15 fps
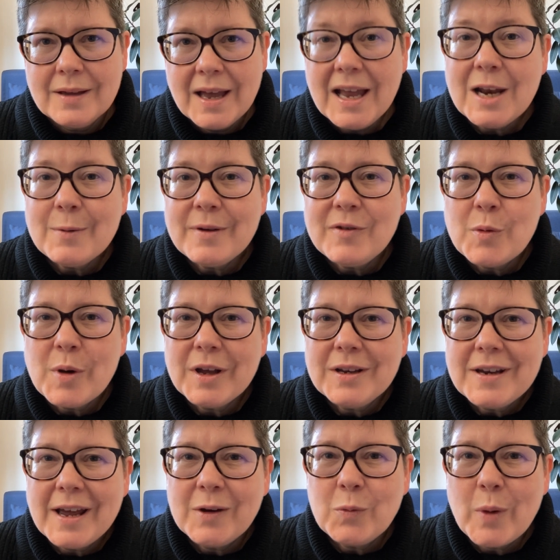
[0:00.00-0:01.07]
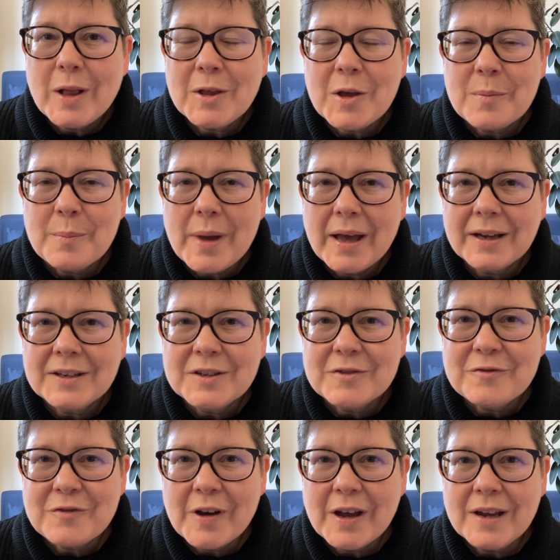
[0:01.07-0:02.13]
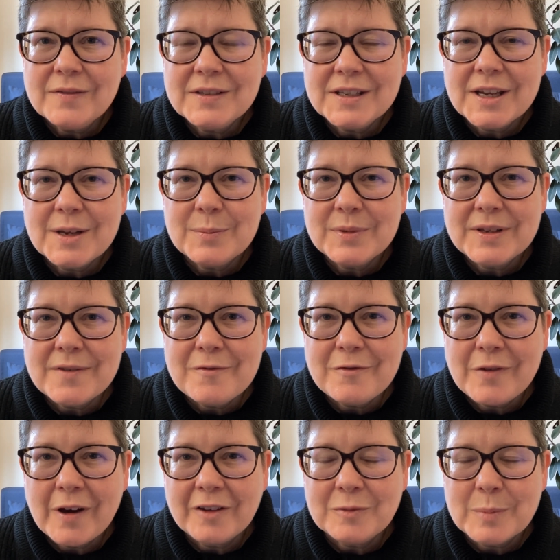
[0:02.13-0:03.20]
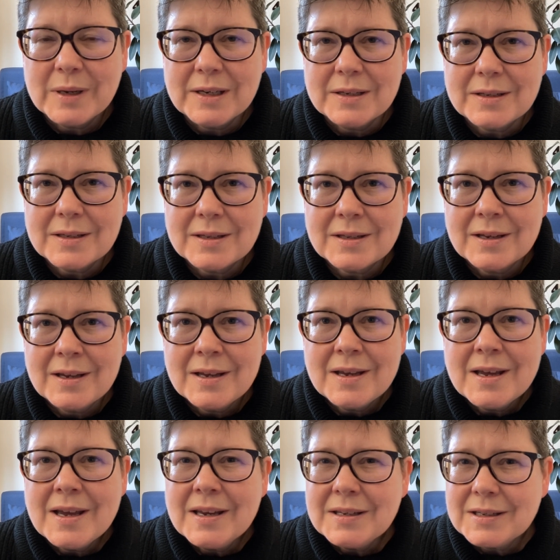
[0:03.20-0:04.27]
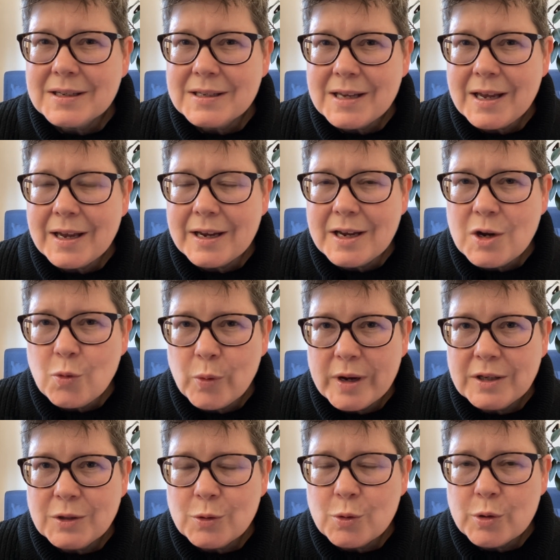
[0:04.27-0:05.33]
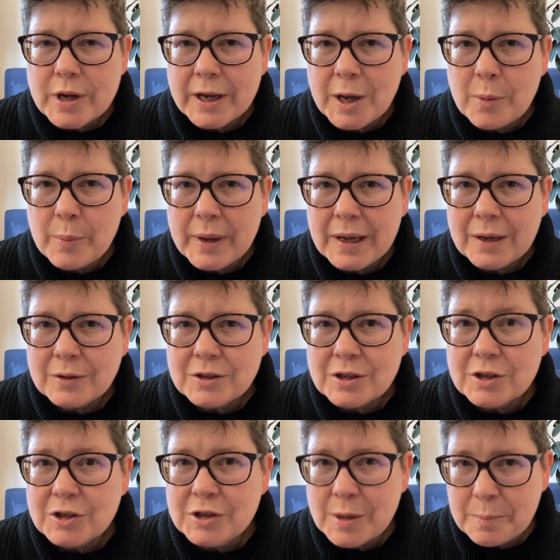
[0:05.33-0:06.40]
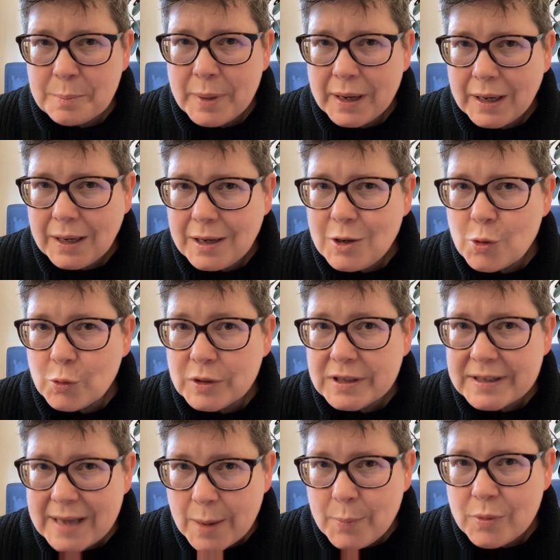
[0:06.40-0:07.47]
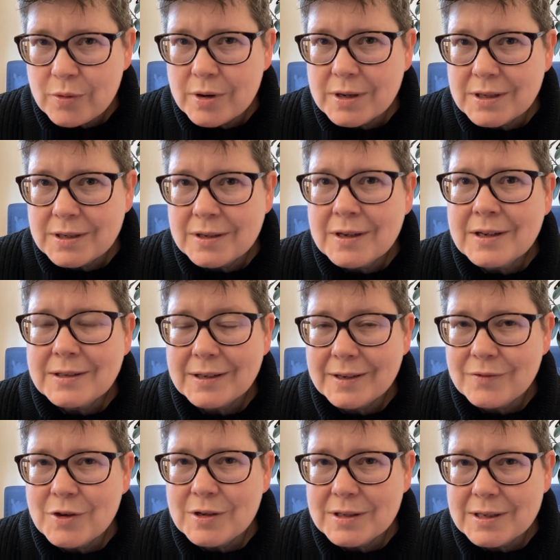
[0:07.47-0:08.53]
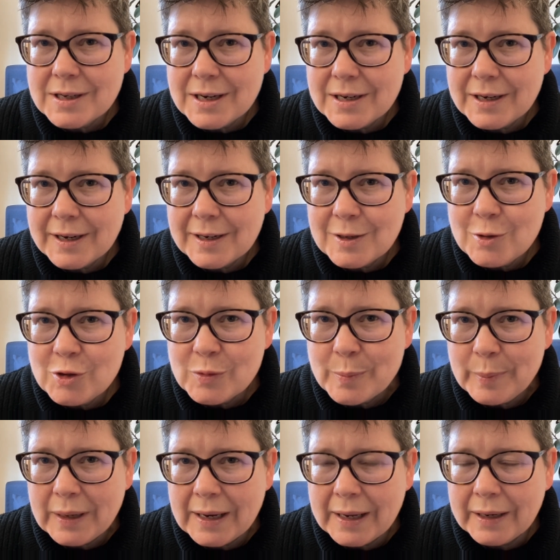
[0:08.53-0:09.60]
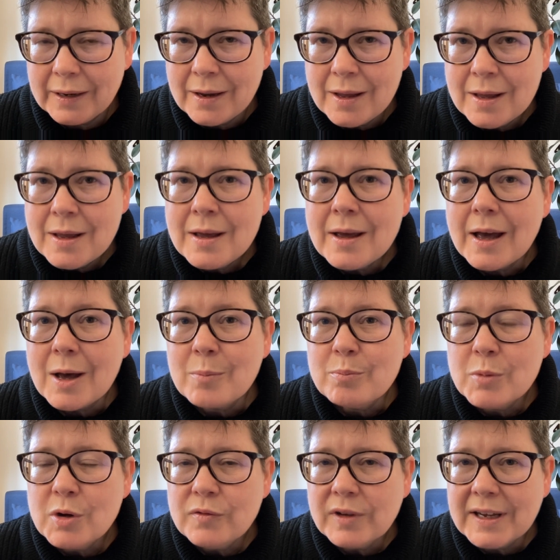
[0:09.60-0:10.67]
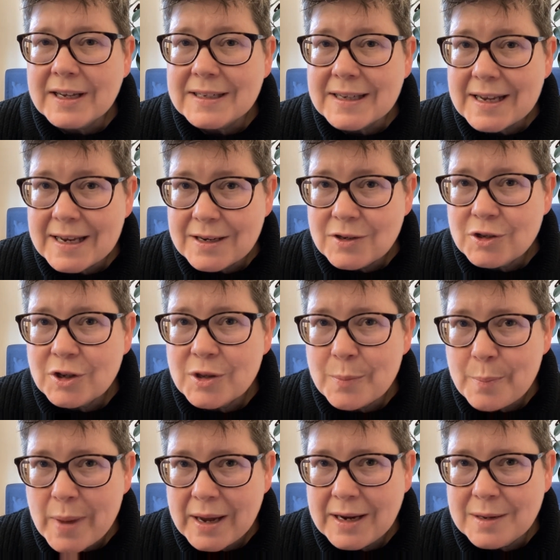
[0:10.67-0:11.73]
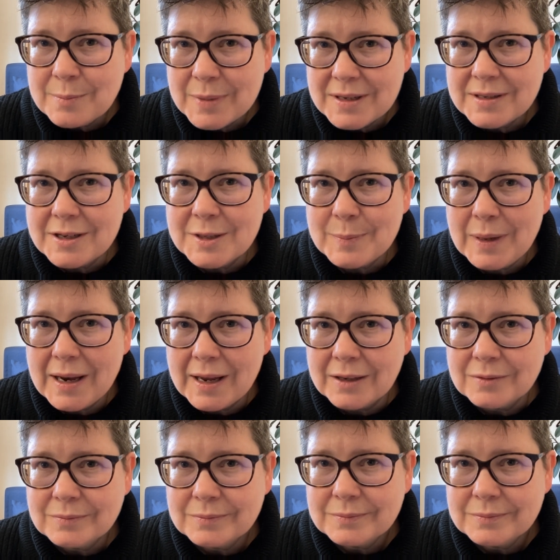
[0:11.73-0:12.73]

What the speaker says: Hello everyone and welcome back to 5 Tips in 5 Minutes. Today we're talking about dumping your separate diversity and inclusion plan and moving it into the main business plan.